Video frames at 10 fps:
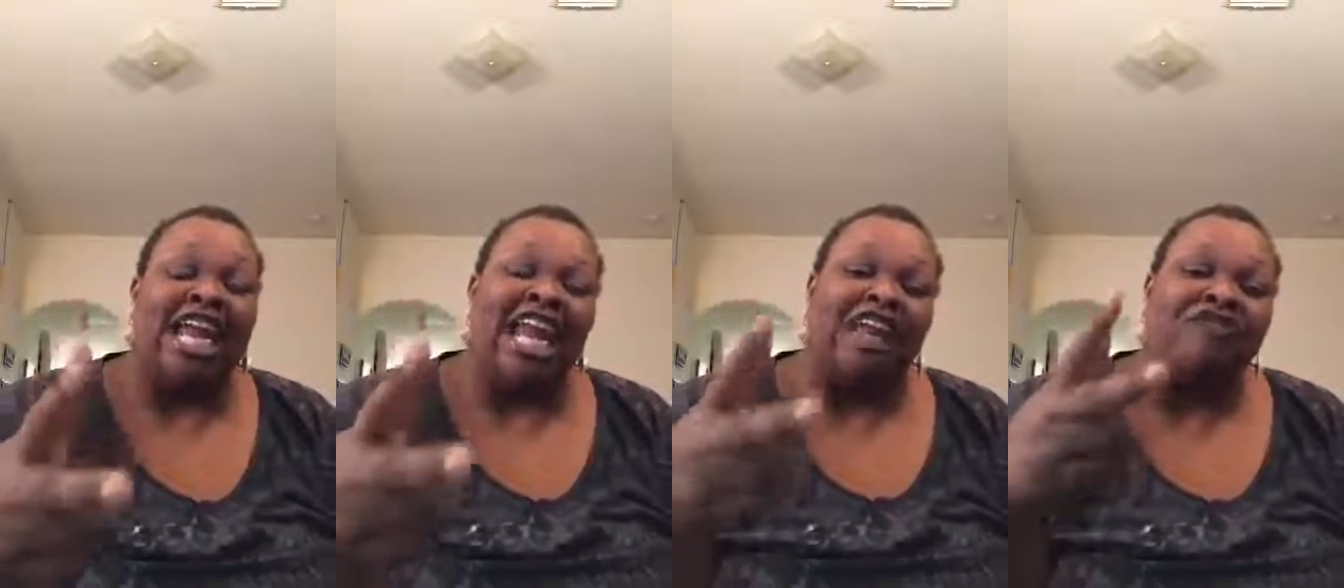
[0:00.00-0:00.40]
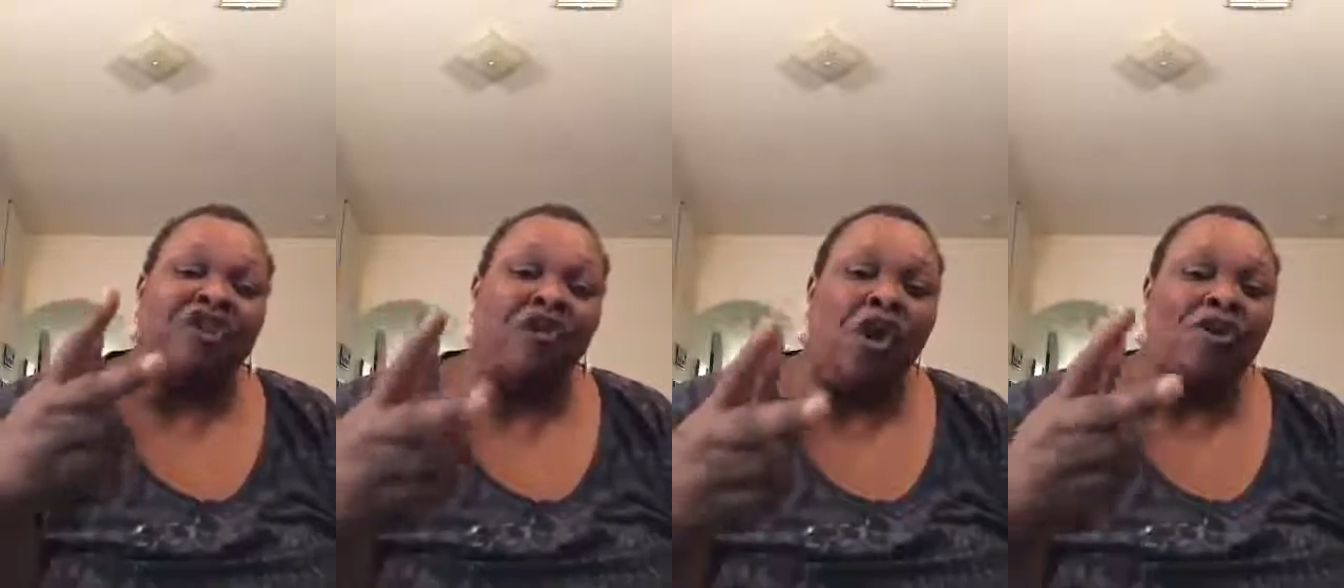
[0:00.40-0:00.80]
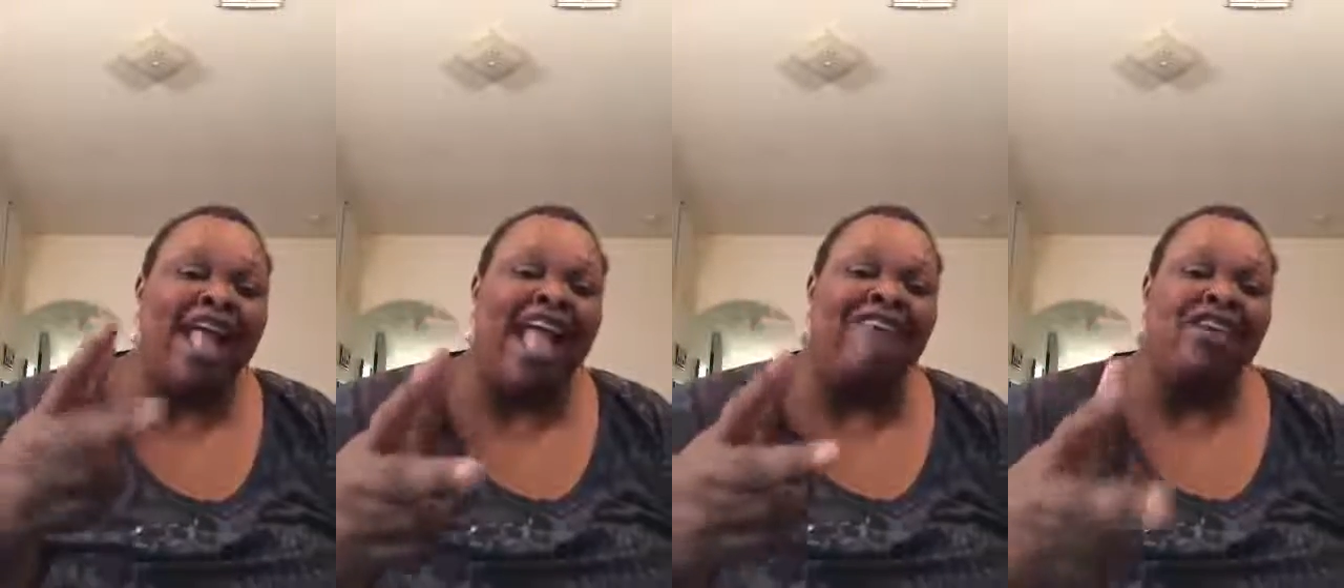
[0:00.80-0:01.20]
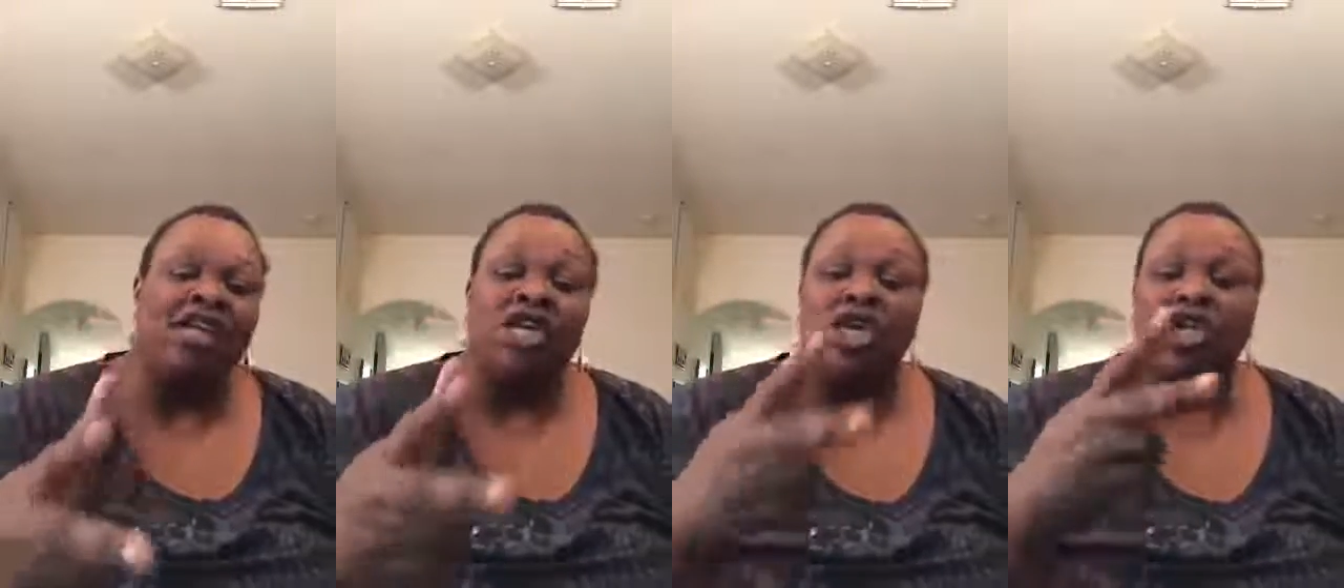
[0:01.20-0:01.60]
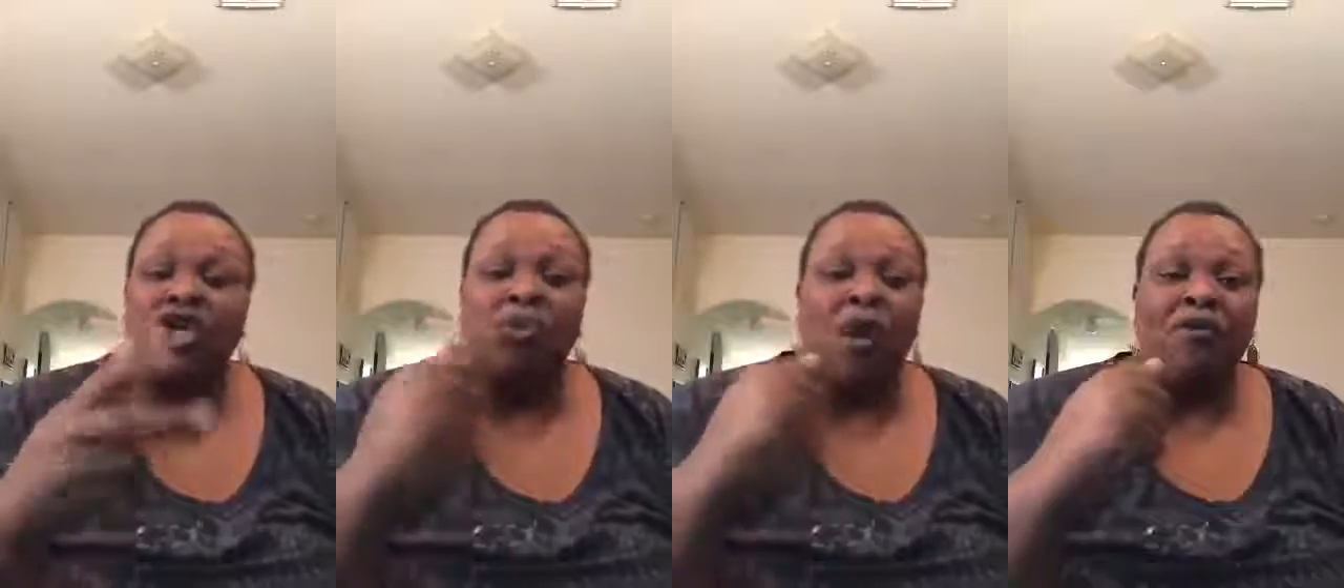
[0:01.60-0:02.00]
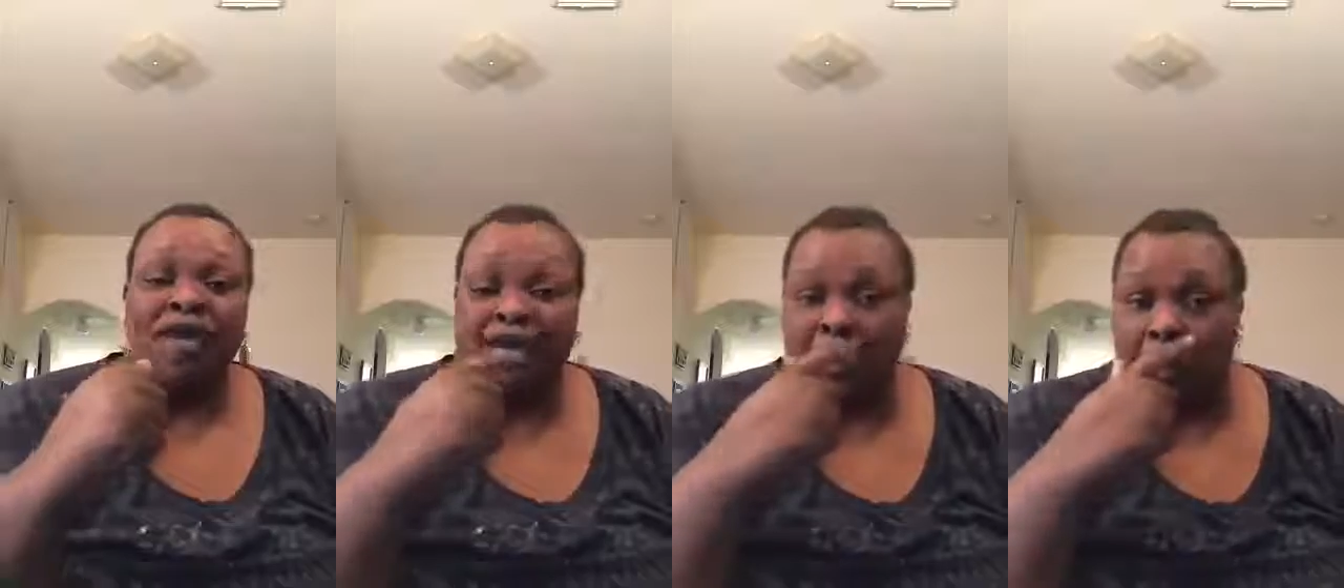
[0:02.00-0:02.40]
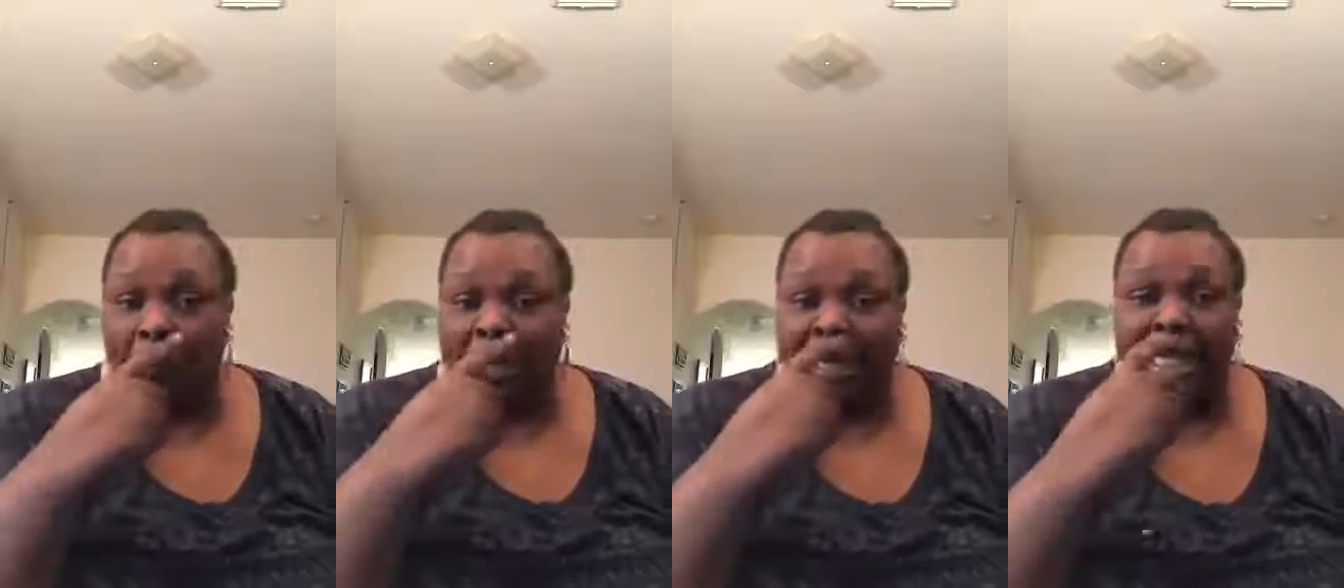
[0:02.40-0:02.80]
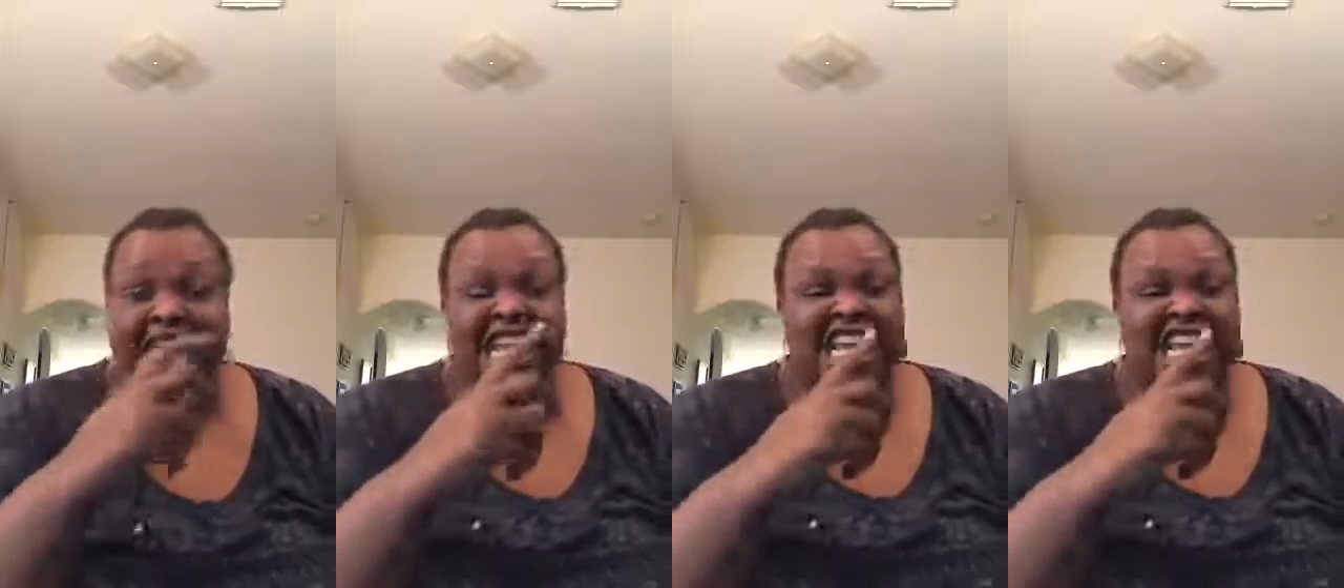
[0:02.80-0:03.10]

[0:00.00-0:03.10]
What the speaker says: And if you don't have it, you won't get no money.